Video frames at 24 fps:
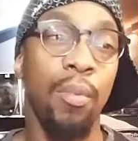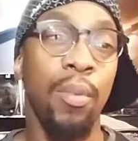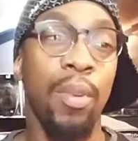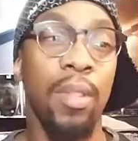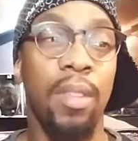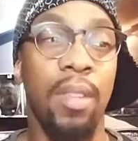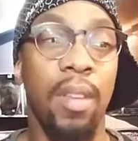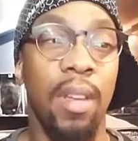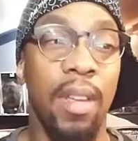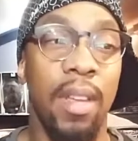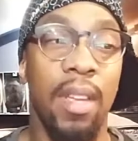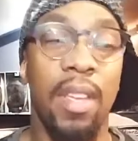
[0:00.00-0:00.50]

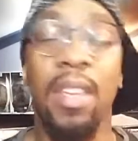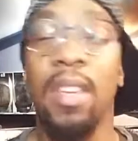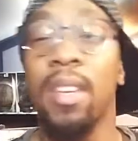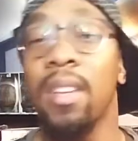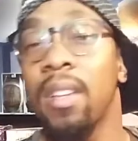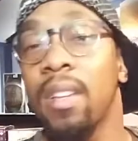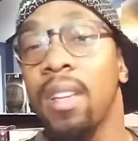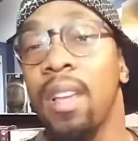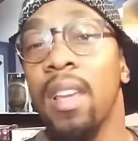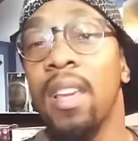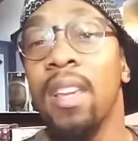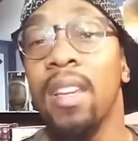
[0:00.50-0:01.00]
with the
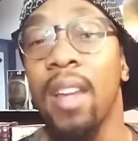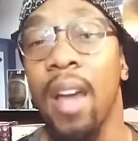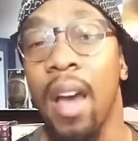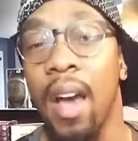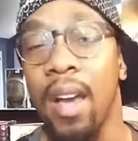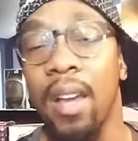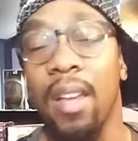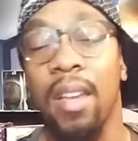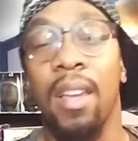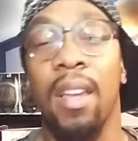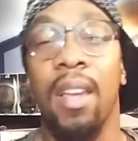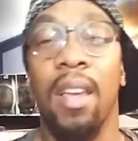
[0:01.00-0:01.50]

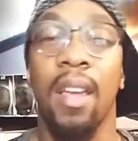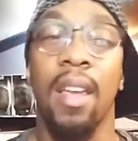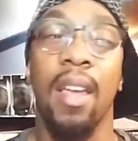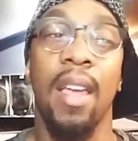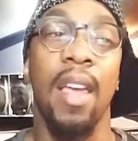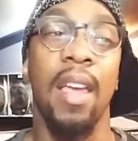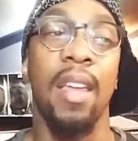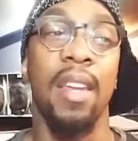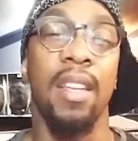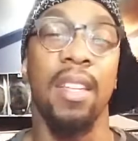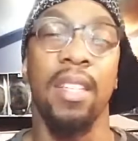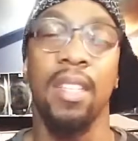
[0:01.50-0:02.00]
Enoch.
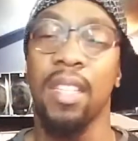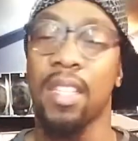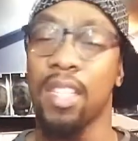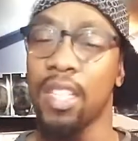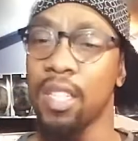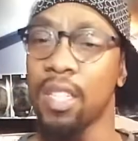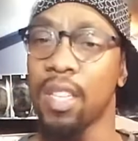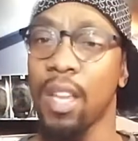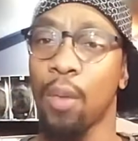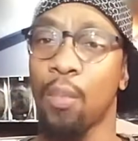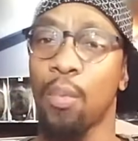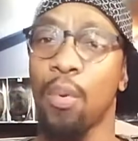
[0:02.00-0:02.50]
And then
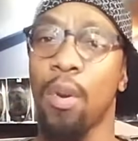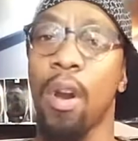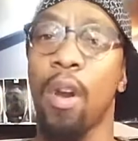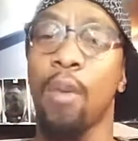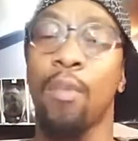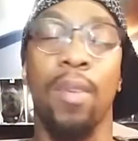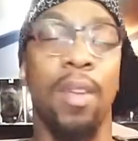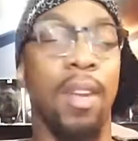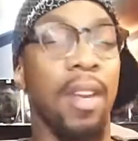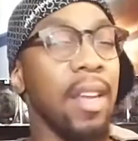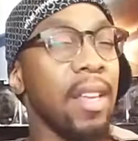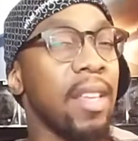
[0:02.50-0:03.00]
she's like, where
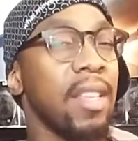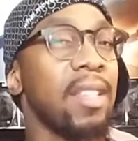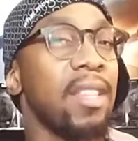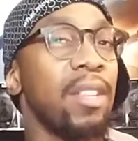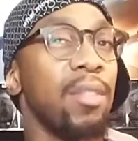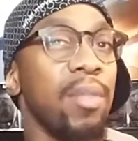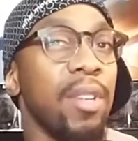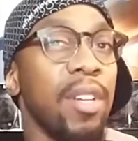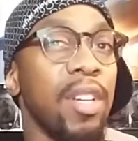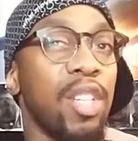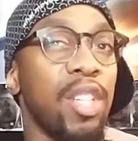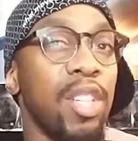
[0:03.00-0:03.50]
are we? And I
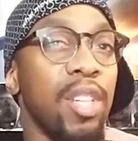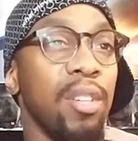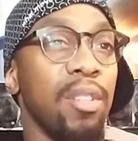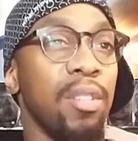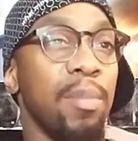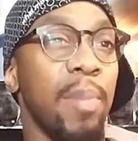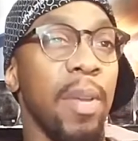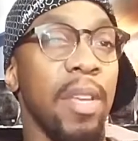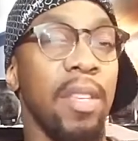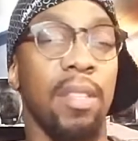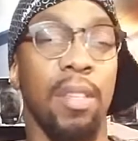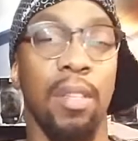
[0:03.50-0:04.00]
guess they're in a
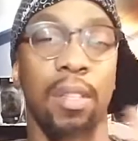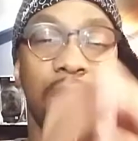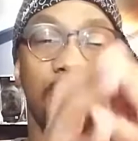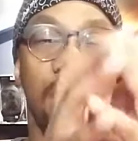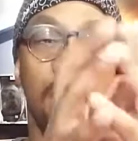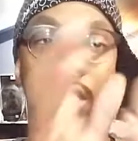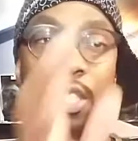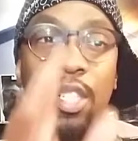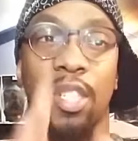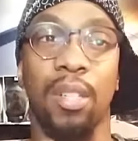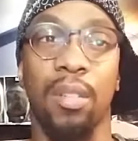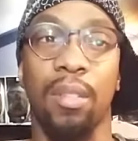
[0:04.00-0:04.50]
S.H.I.E.L.D. base because
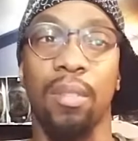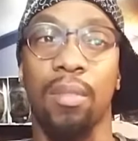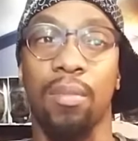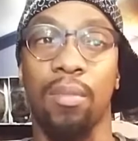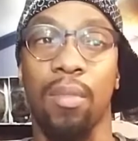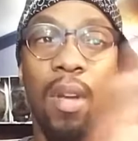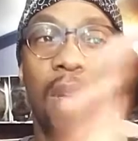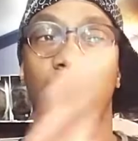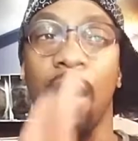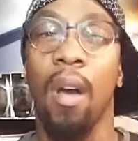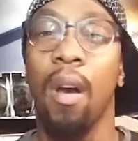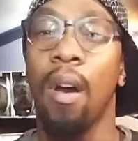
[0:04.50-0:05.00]
you see
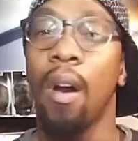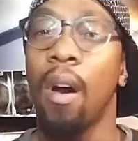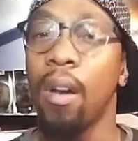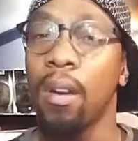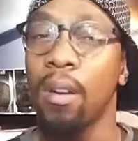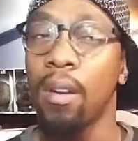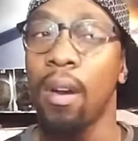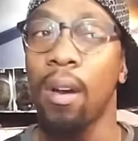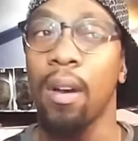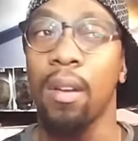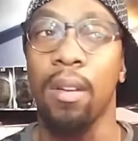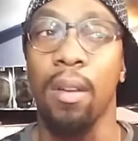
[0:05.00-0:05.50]
S.H.I.E.L.D.
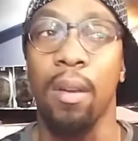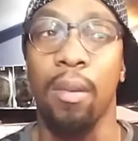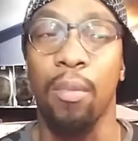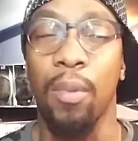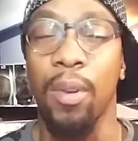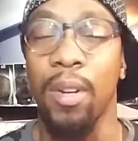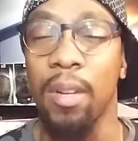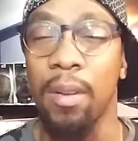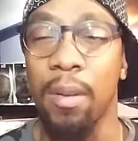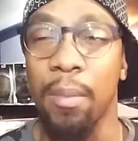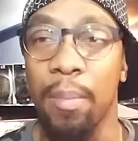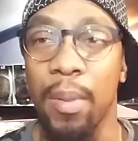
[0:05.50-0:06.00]

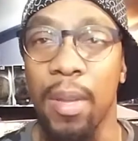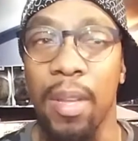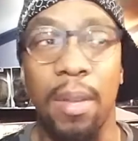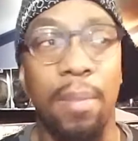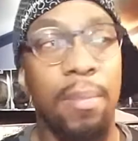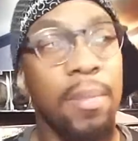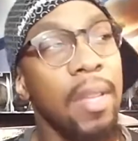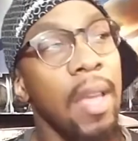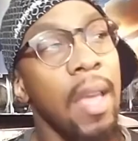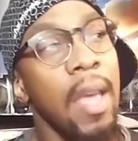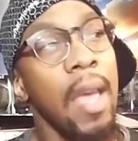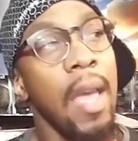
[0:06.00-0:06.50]
on one of the
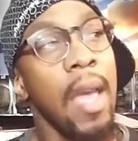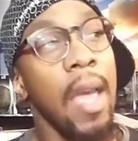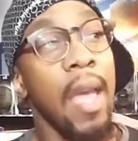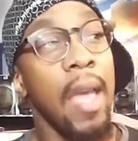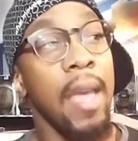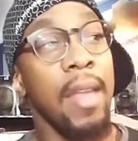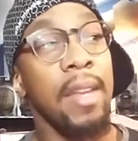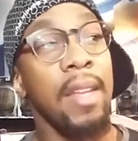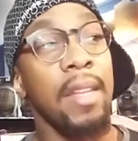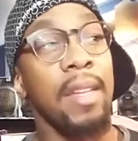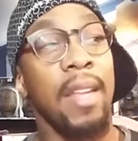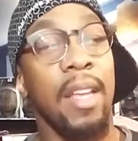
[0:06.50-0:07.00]
beams.
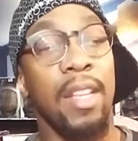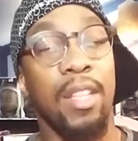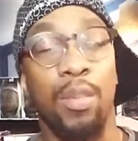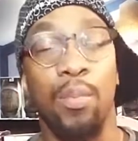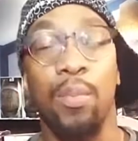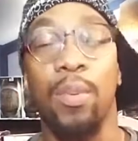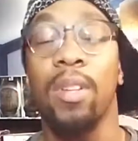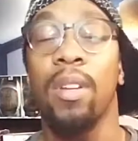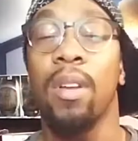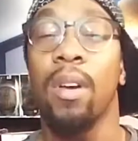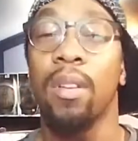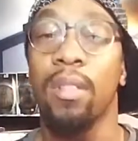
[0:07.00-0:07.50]
And then
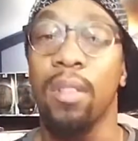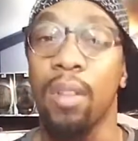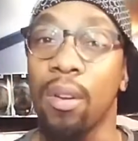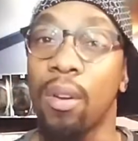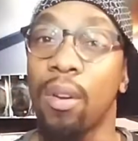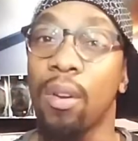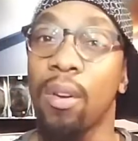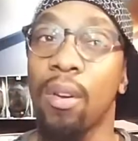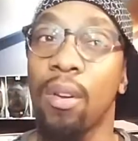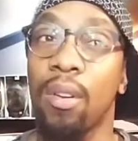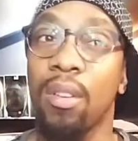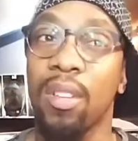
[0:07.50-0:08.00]
that's when the
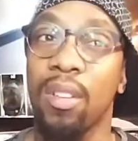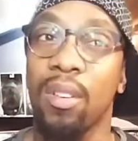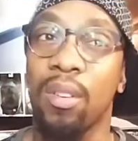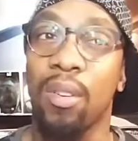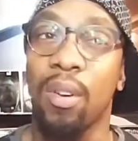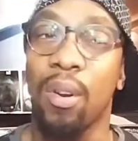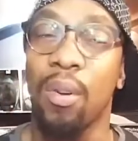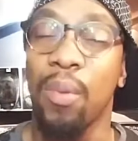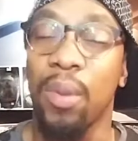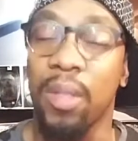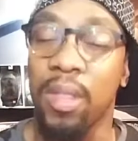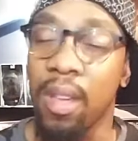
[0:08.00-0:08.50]
girl,
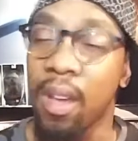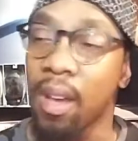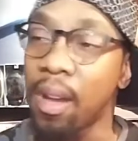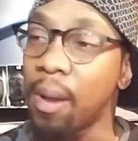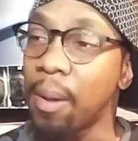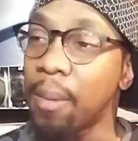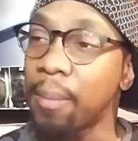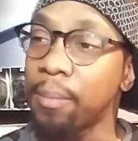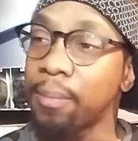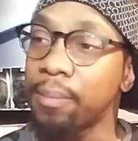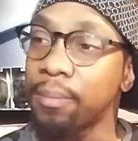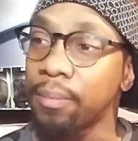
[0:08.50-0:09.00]
little girl with
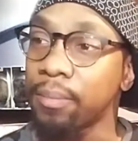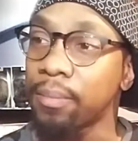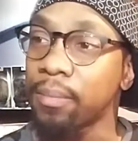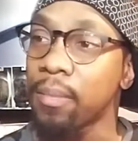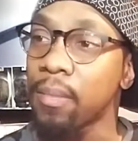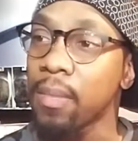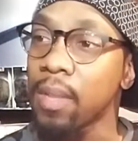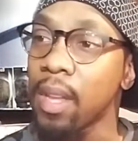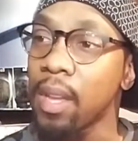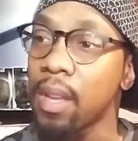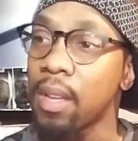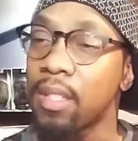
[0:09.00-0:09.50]
the,
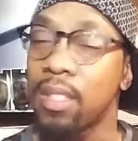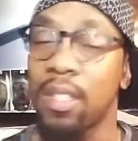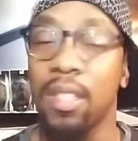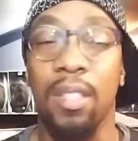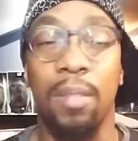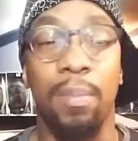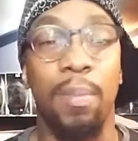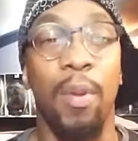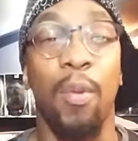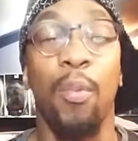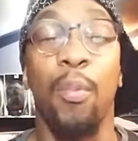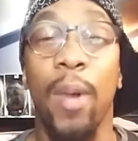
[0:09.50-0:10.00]

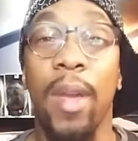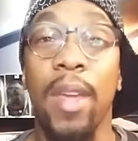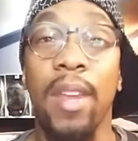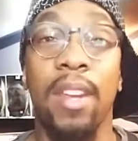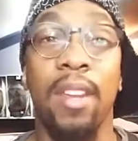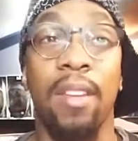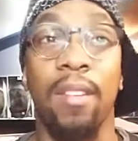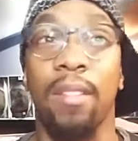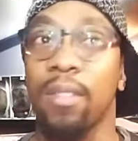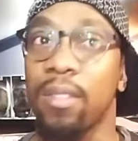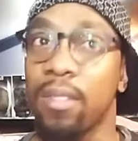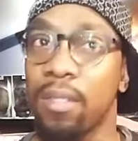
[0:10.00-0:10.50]
she's been
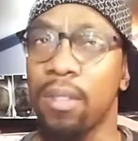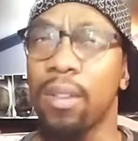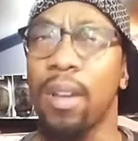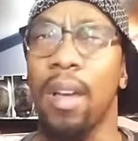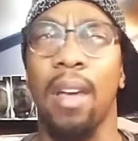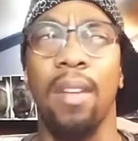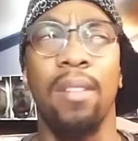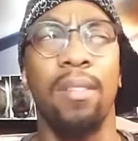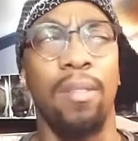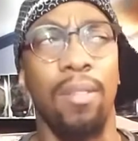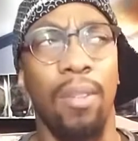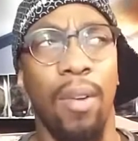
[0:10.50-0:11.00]
waiting. So
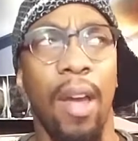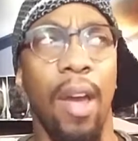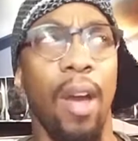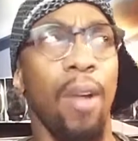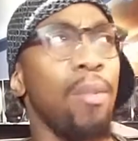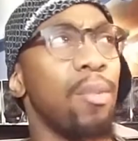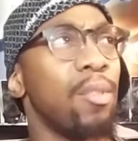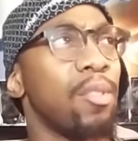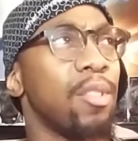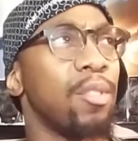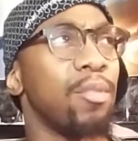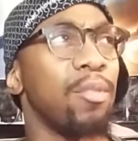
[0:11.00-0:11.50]
I don't know
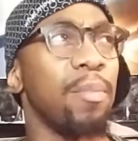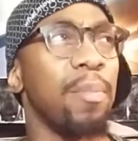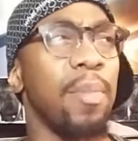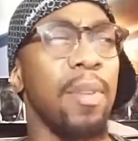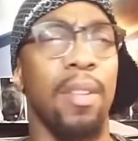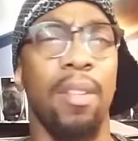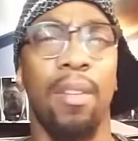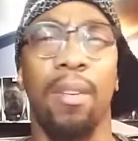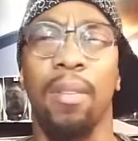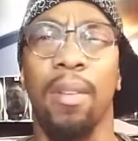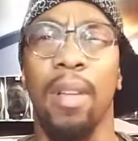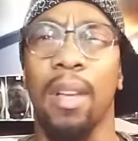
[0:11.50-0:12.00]
how old she would
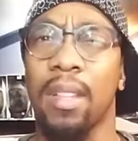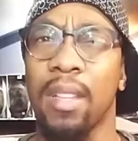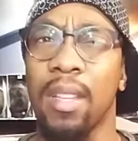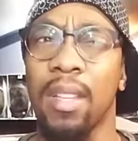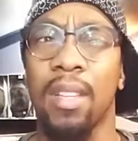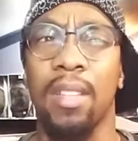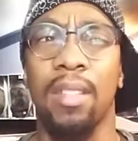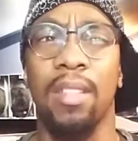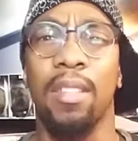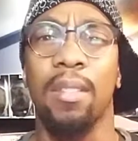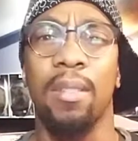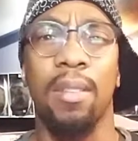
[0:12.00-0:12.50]
be, though. I
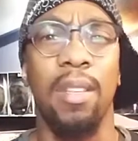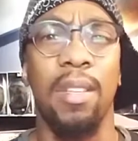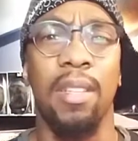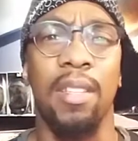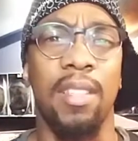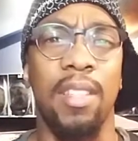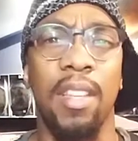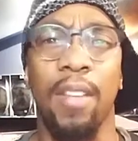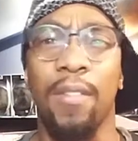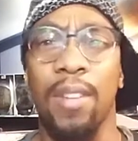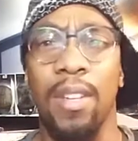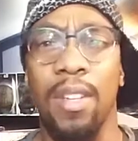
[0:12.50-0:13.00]
think it's
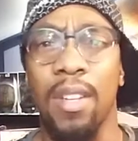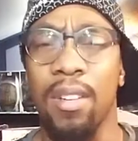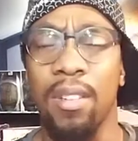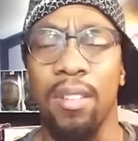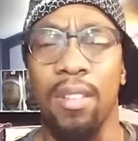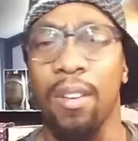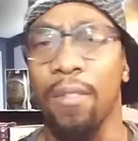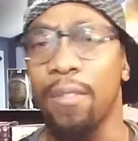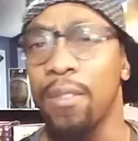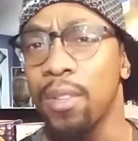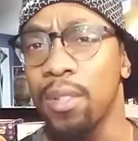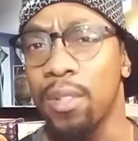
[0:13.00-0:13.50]
70
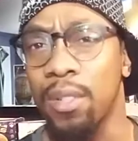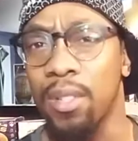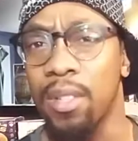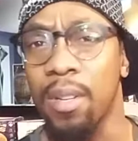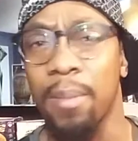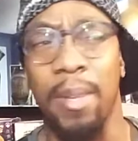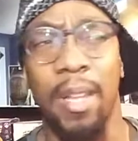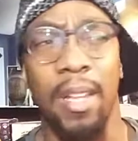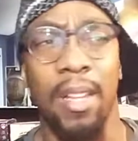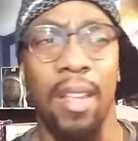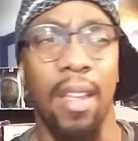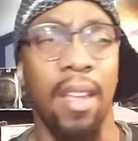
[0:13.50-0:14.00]
years in the future,
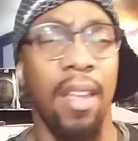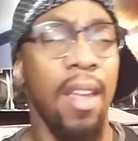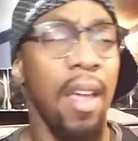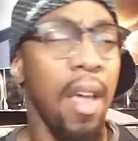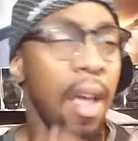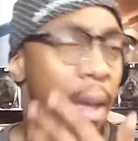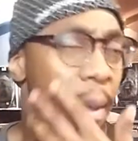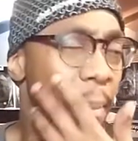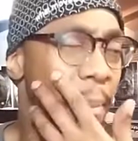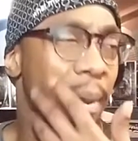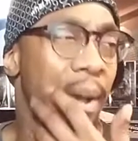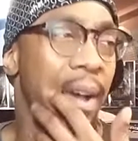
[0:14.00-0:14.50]
something like that.
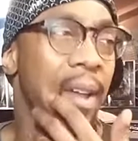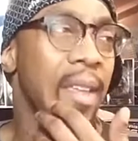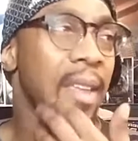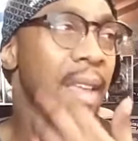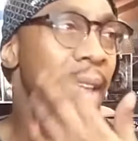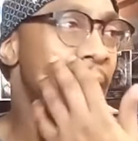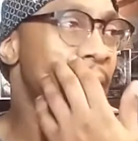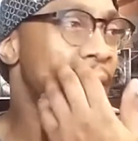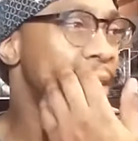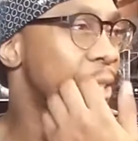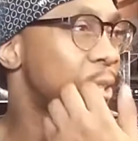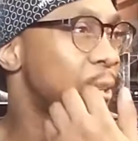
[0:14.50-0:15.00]
But
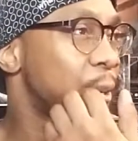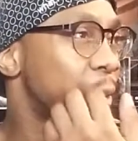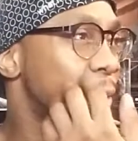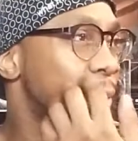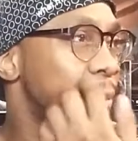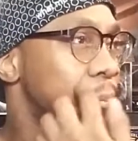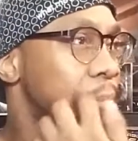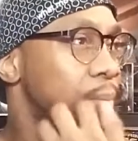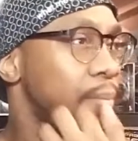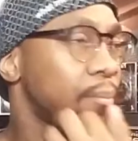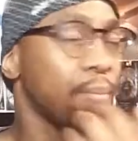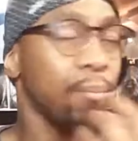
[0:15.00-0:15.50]
yeah,
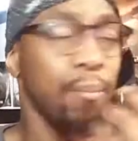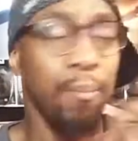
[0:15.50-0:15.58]
so